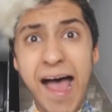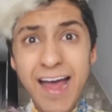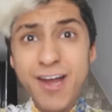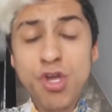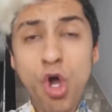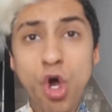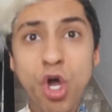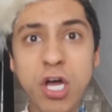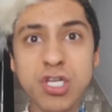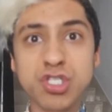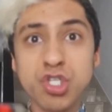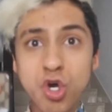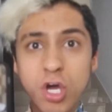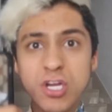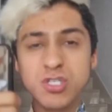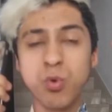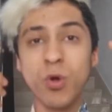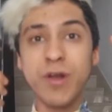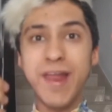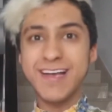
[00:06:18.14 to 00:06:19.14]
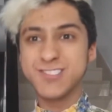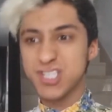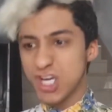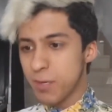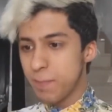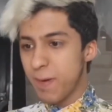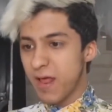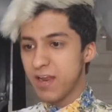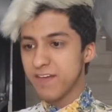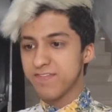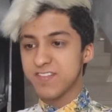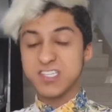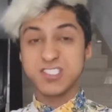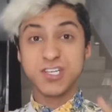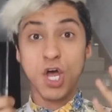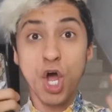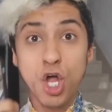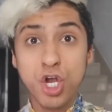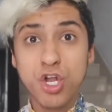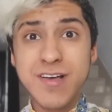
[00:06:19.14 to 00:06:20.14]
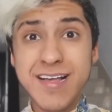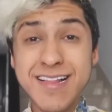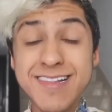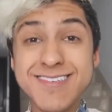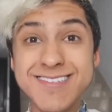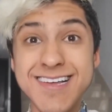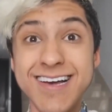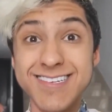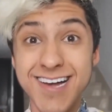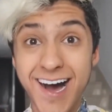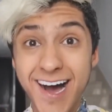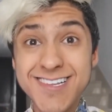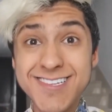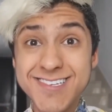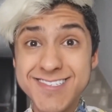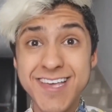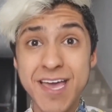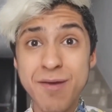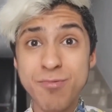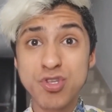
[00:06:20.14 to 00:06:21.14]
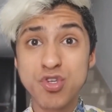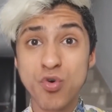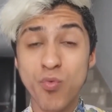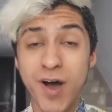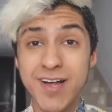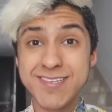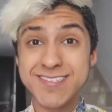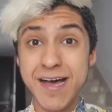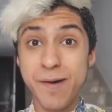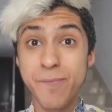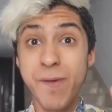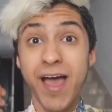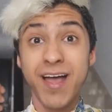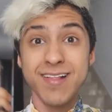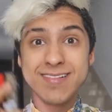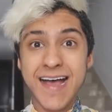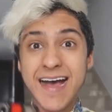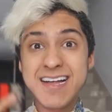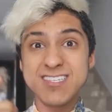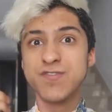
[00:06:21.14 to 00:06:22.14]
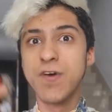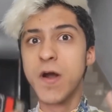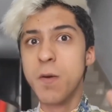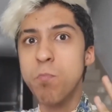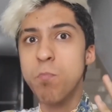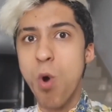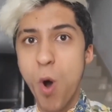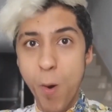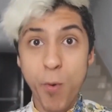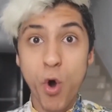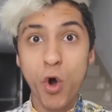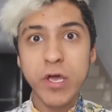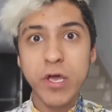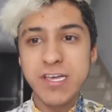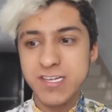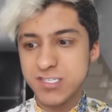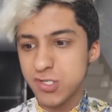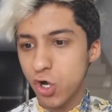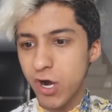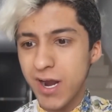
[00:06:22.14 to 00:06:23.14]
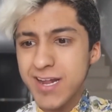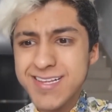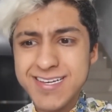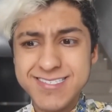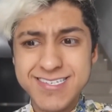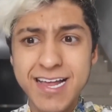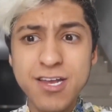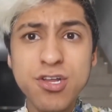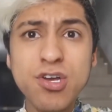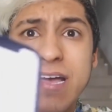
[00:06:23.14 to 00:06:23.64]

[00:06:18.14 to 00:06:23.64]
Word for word: And you guys, you guys won't actually believe this. Look at this, guys. I just came into WhatsApp. That's where Momo is, alright, guys?